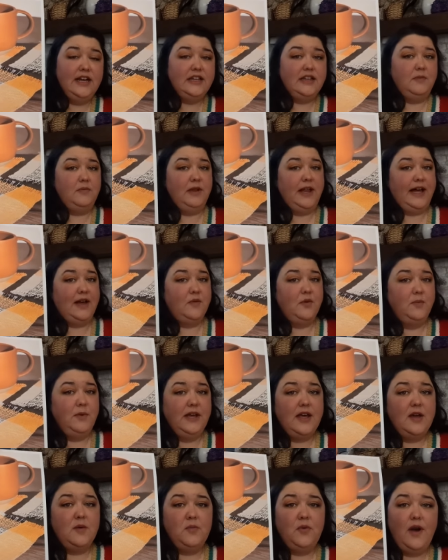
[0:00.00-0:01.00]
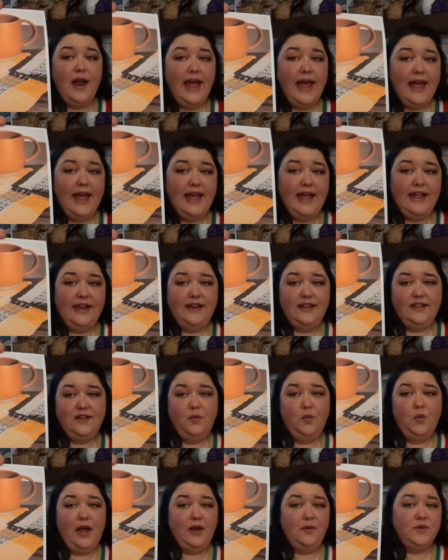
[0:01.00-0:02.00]
the black will become red and the
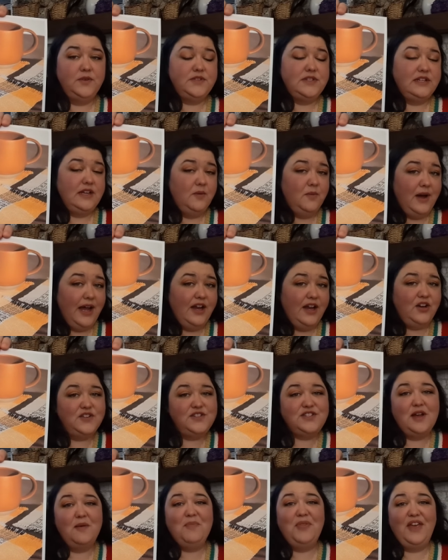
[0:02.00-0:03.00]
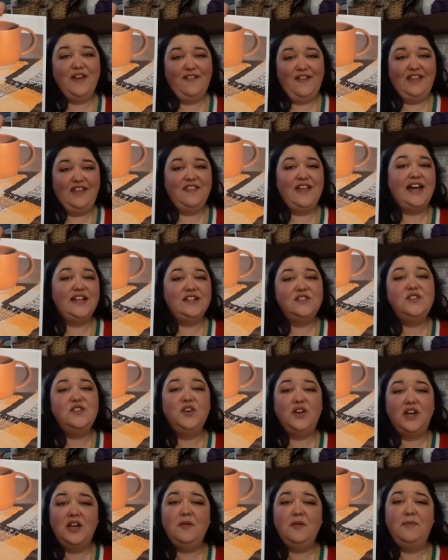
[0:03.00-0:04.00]
white will stay white or something like that. So you
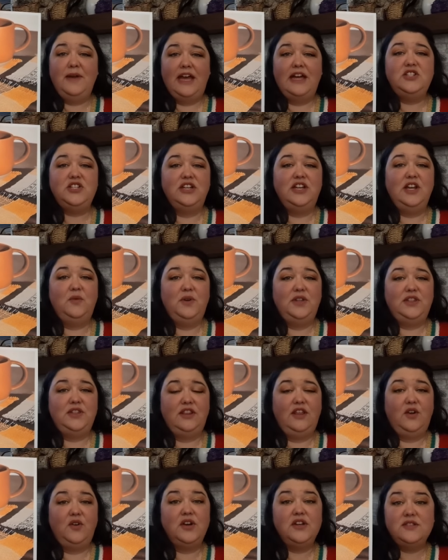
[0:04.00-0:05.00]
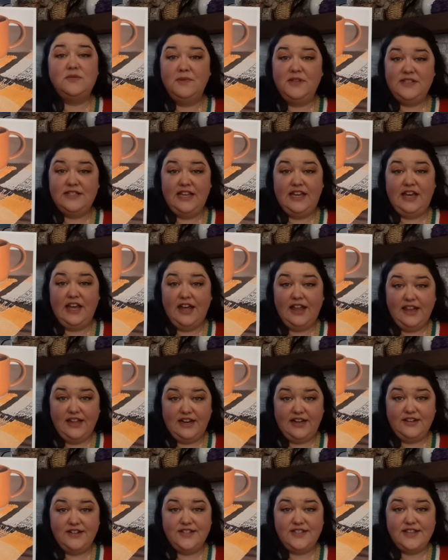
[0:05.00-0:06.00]
can imagine it with Christmassy
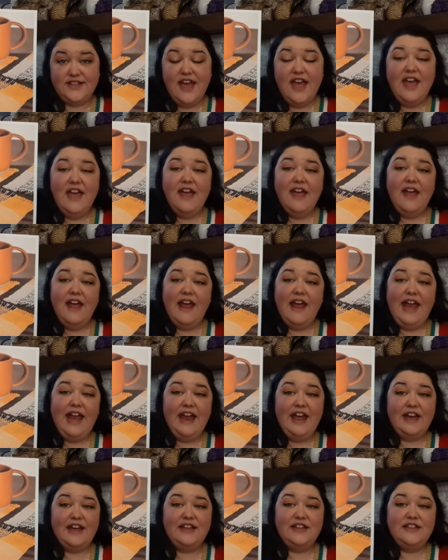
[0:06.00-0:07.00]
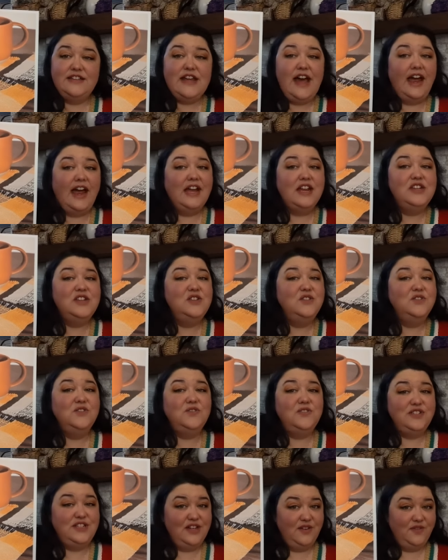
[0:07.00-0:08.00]
colors. And I can do
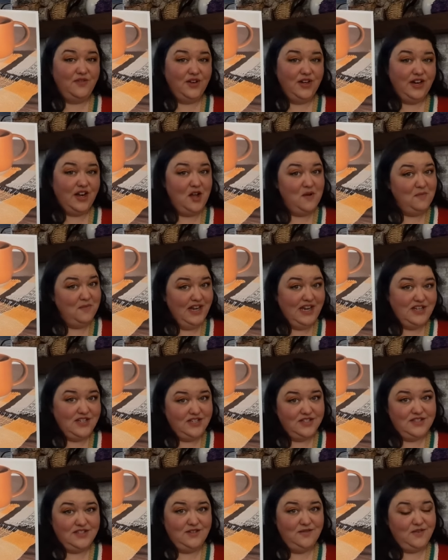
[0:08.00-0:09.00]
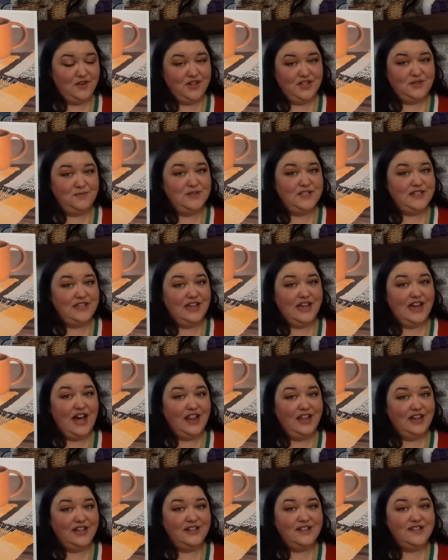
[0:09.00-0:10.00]
different combinations of Christmassy
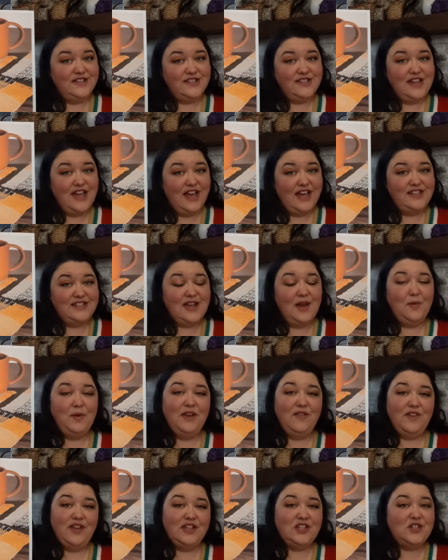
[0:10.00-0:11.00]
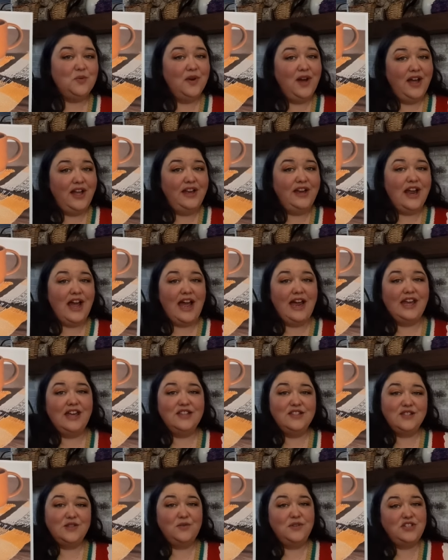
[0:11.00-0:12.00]
colors. As I weave each one, I
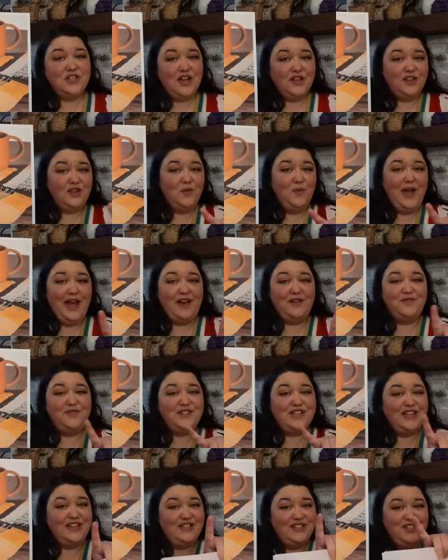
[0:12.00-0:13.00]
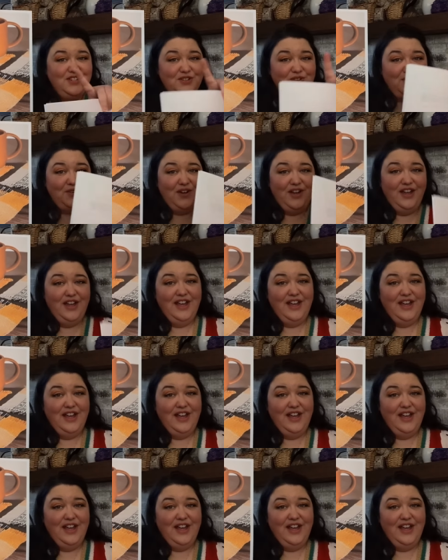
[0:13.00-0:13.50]
can switch out the weft and do